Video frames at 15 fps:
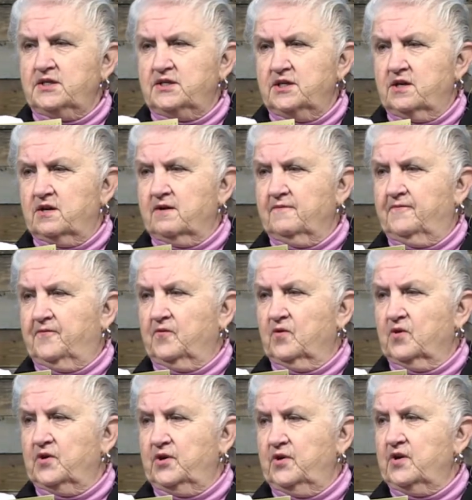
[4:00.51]
easy enough
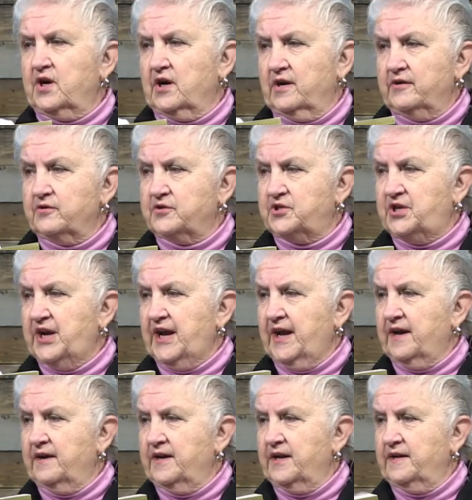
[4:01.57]
for you to
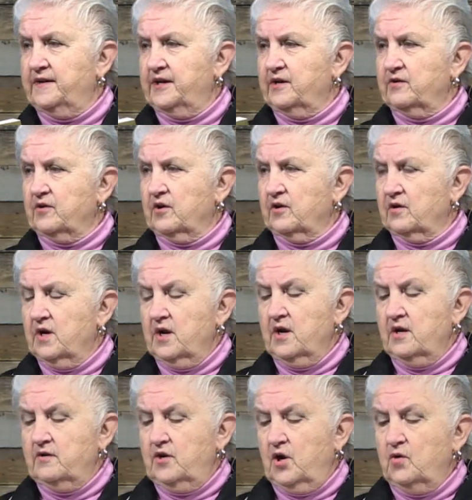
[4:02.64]
understand, and there are
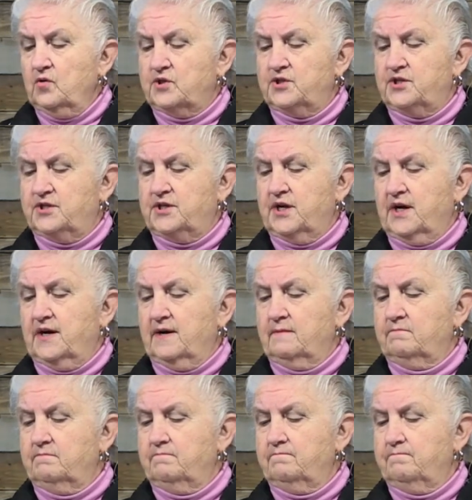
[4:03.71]
notes
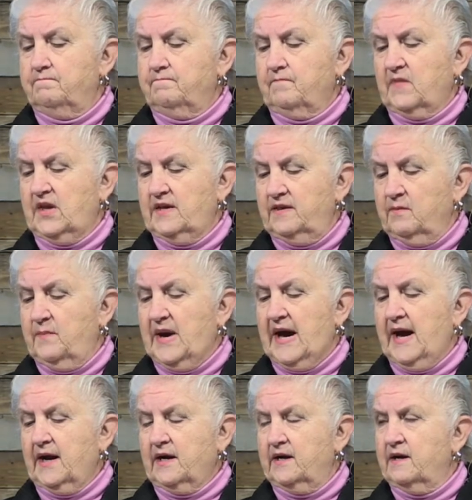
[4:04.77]
in the
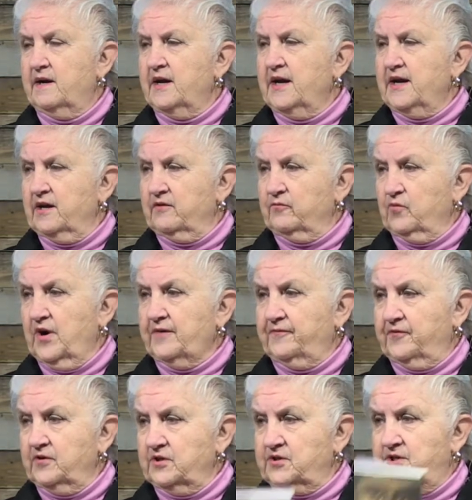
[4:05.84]
back in
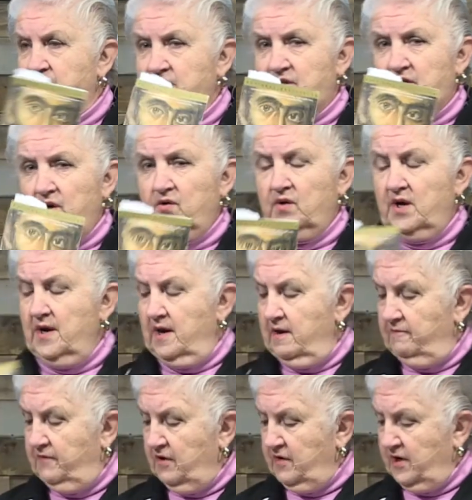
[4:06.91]
reference. So,
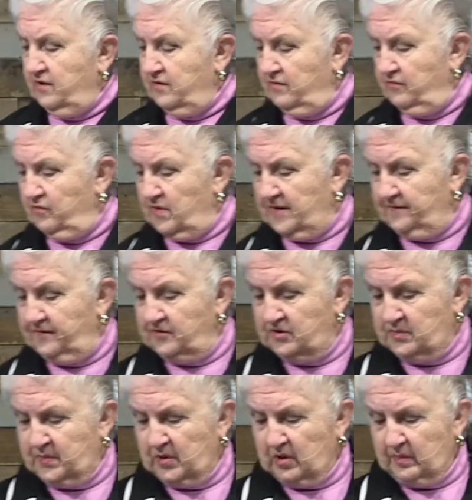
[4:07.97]
very good
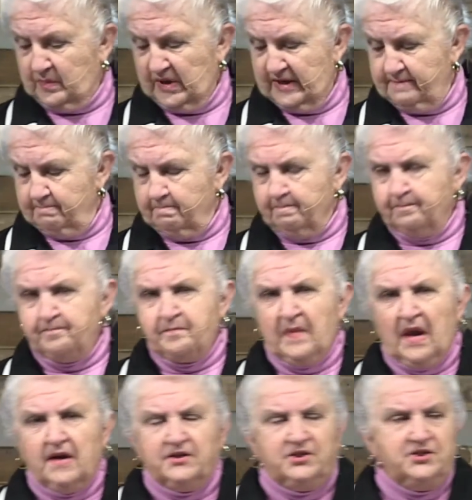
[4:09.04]
reference book. But
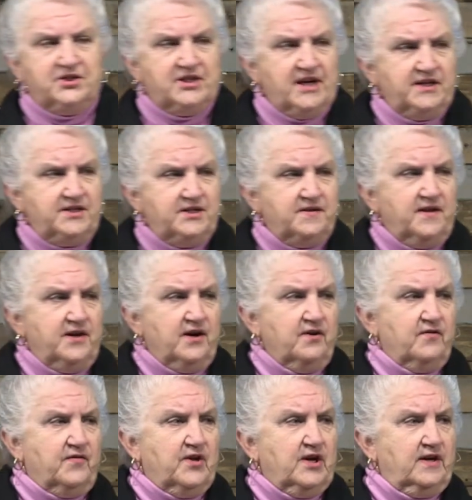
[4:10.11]
she says in
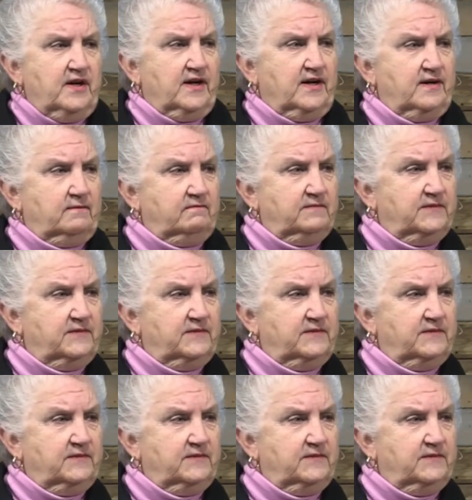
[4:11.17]
there that